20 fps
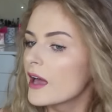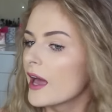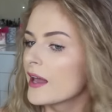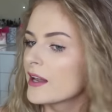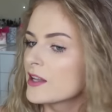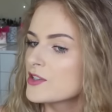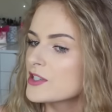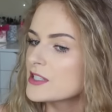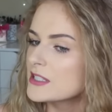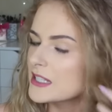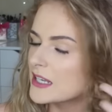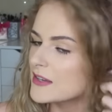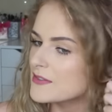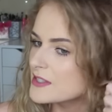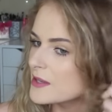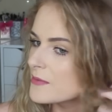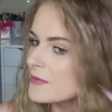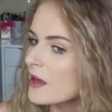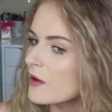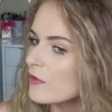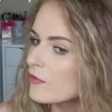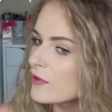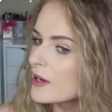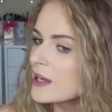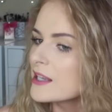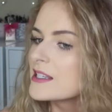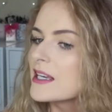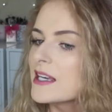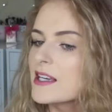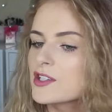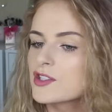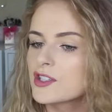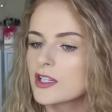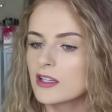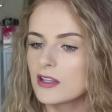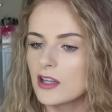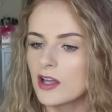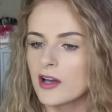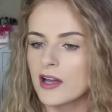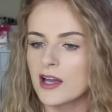And it just gives them that
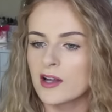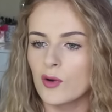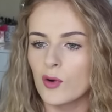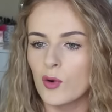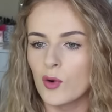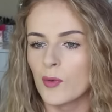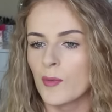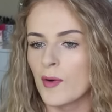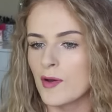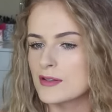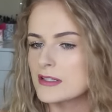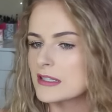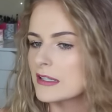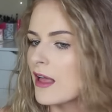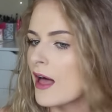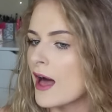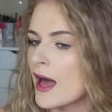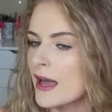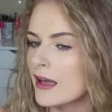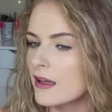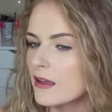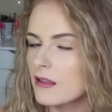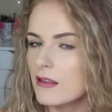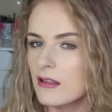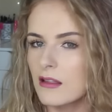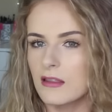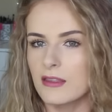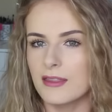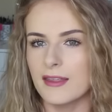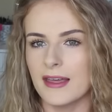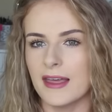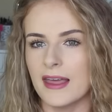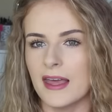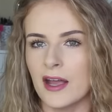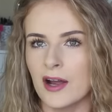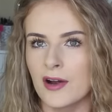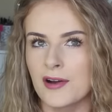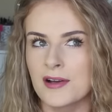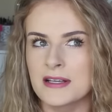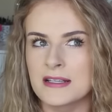retextured look and almost like the
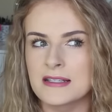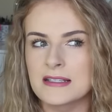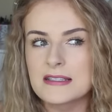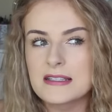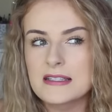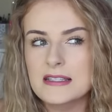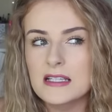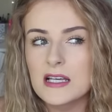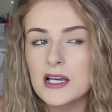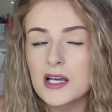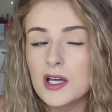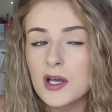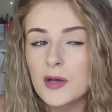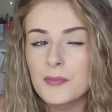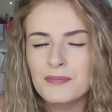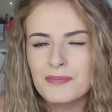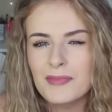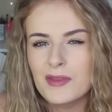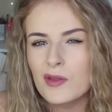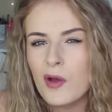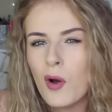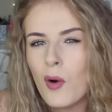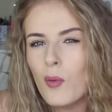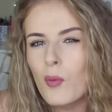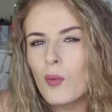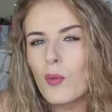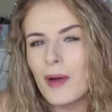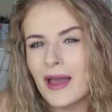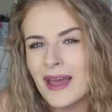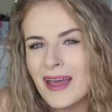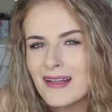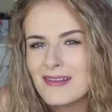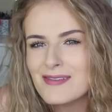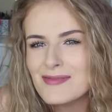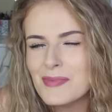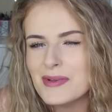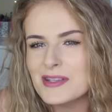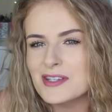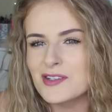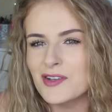hair is not wet,
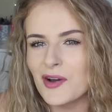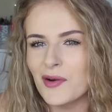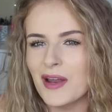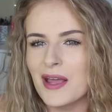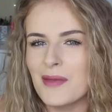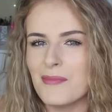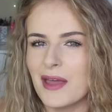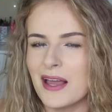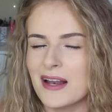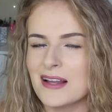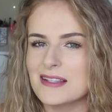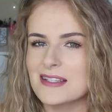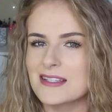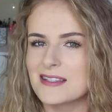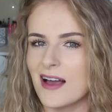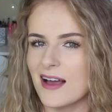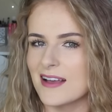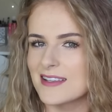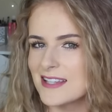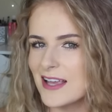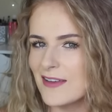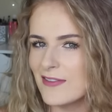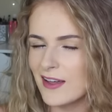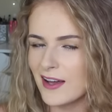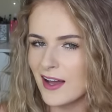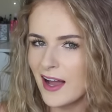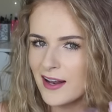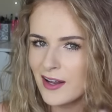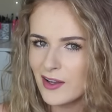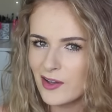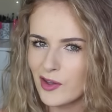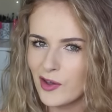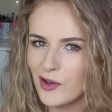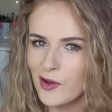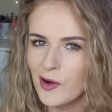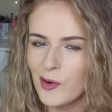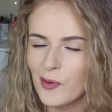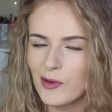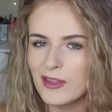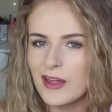but do you know what I mean? It's nice to have that kind of
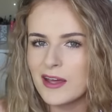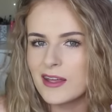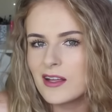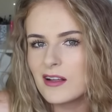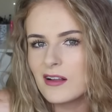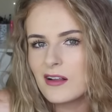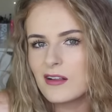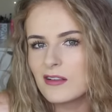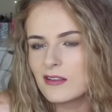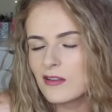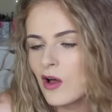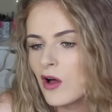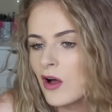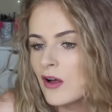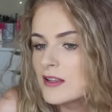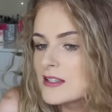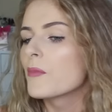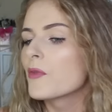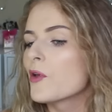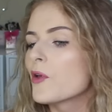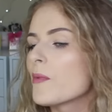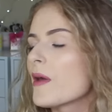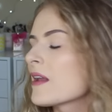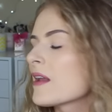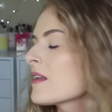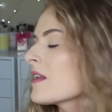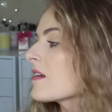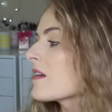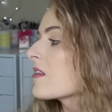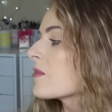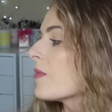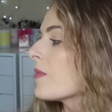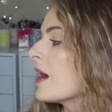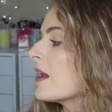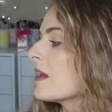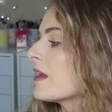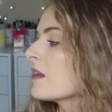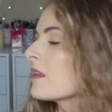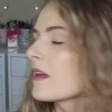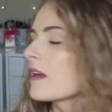curl with like a gloss. So bad at
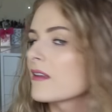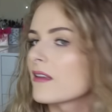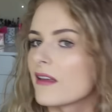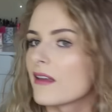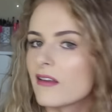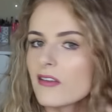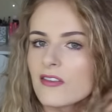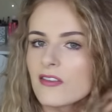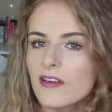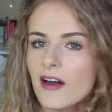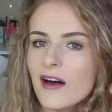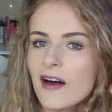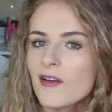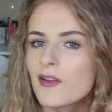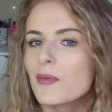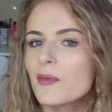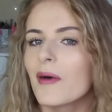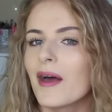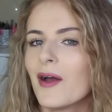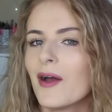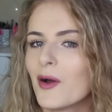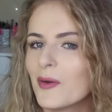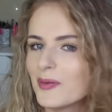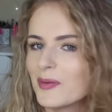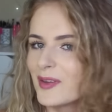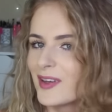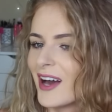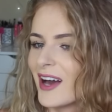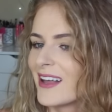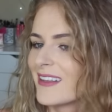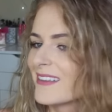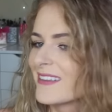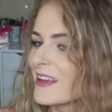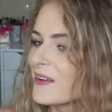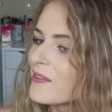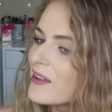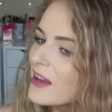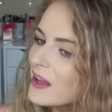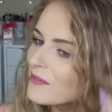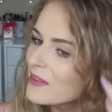explaining like hairstyles, but I hope you guys
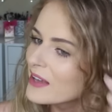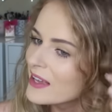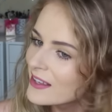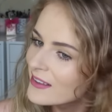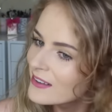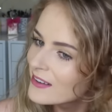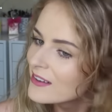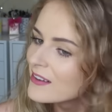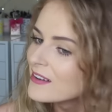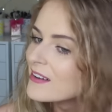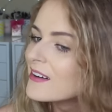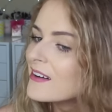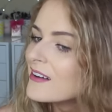get what I mean.